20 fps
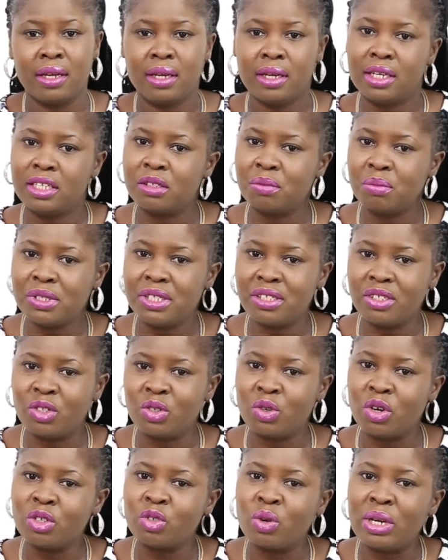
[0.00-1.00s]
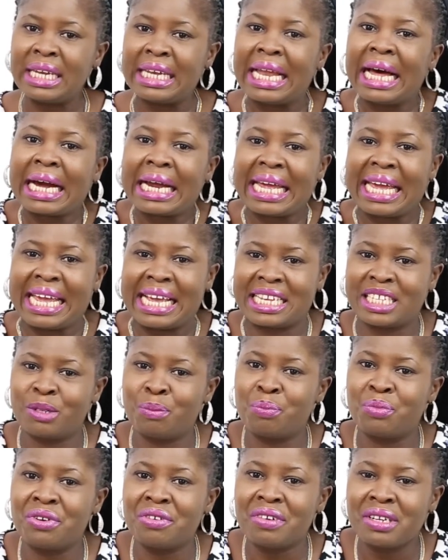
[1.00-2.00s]
it means you also lack
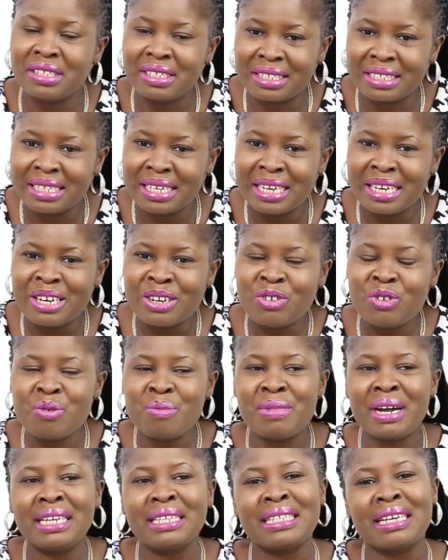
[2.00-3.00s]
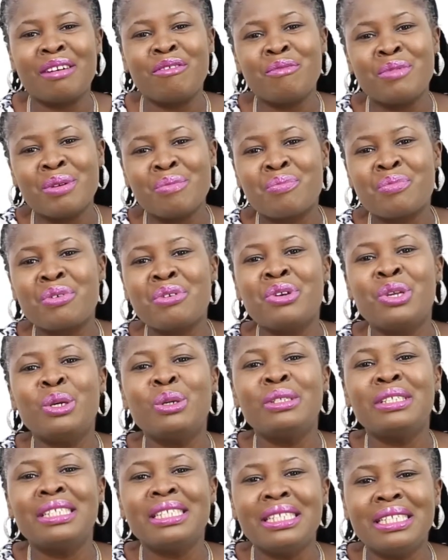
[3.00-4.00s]
experience. You might have been
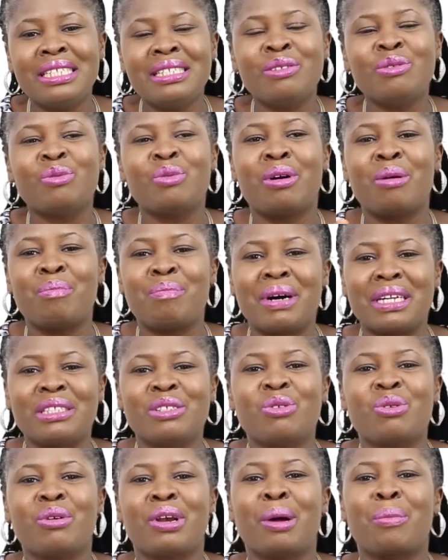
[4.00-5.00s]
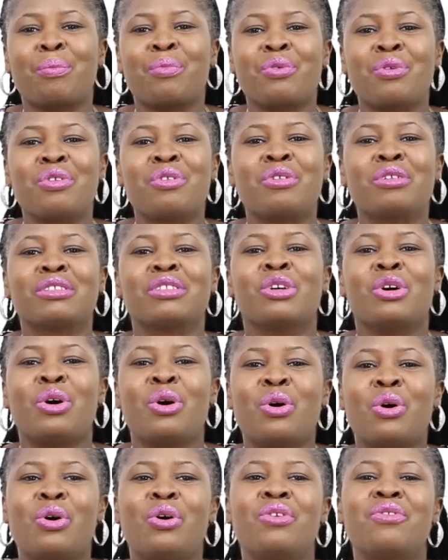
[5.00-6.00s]
producing one particular product
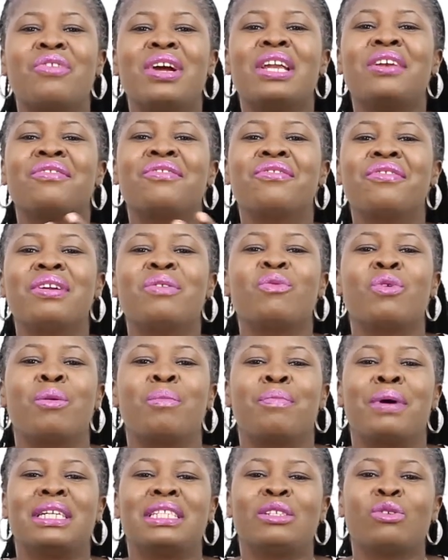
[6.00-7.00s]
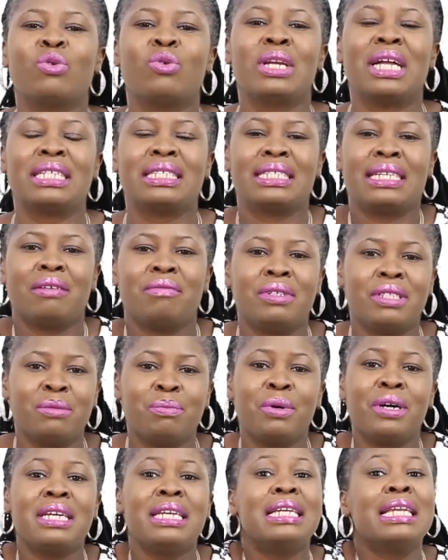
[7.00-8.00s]
or rendering one particular service,
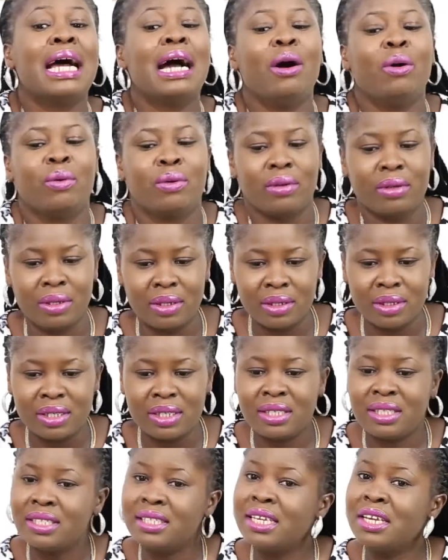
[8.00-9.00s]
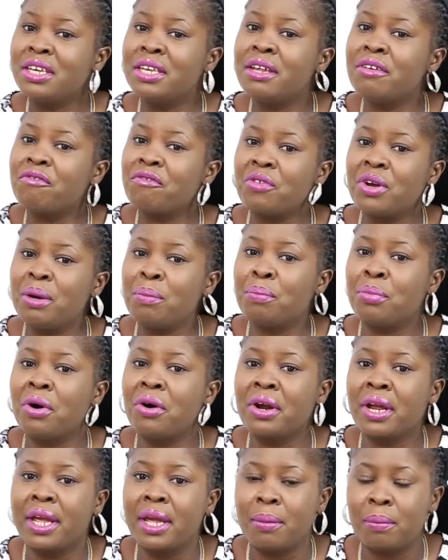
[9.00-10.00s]
but now it is a different
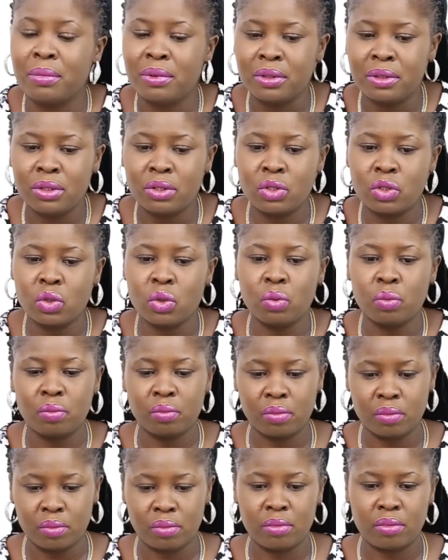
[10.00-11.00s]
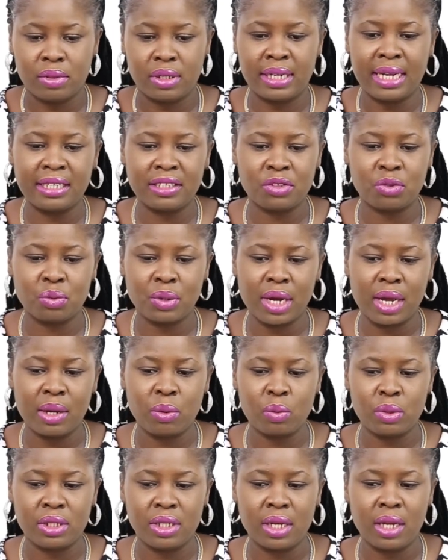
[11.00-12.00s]
ball game. So that is why
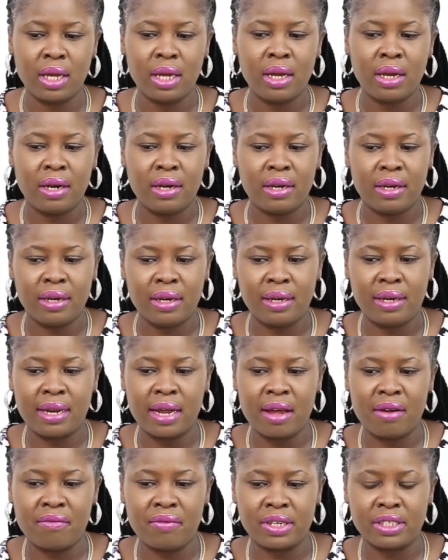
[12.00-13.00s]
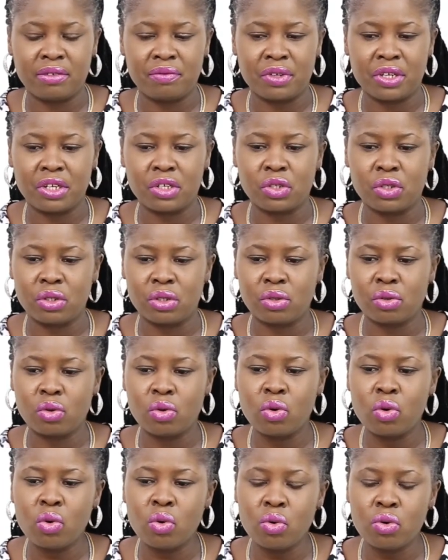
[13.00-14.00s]
we say diversification
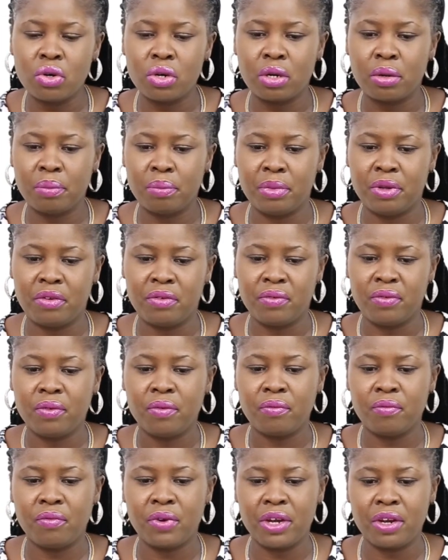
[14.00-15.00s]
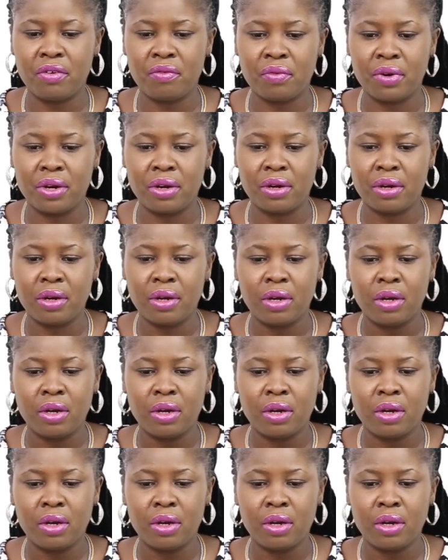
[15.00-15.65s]
could be very